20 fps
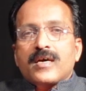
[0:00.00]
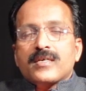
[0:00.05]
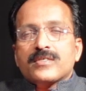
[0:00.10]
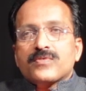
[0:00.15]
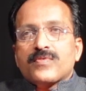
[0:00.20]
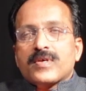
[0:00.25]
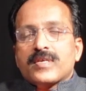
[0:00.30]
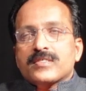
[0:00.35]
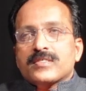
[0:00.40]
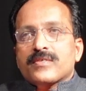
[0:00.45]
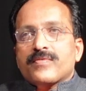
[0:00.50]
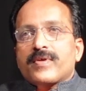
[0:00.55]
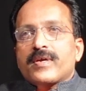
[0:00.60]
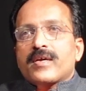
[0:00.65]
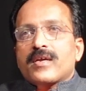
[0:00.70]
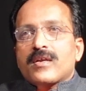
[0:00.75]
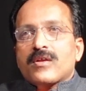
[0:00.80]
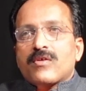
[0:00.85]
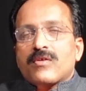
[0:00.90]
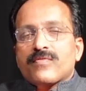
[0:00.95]
as far as the
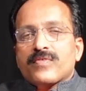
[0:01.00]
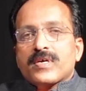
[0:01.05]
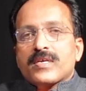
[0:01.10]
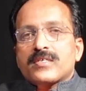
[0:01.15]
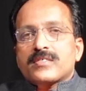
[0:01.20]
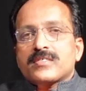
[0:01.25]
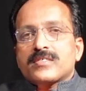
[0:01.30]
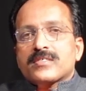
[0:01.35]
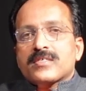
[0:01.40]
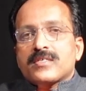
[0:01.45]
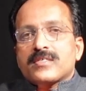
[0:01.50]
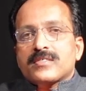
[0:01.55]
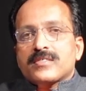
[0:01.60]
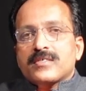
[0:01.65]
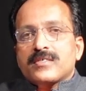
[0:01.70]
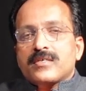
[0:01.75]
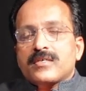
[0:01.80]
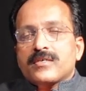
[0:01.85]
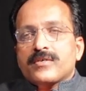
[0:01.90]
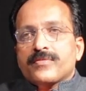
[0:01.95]
vehicle configuration is
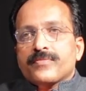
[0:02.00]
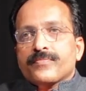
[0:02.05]
concerned.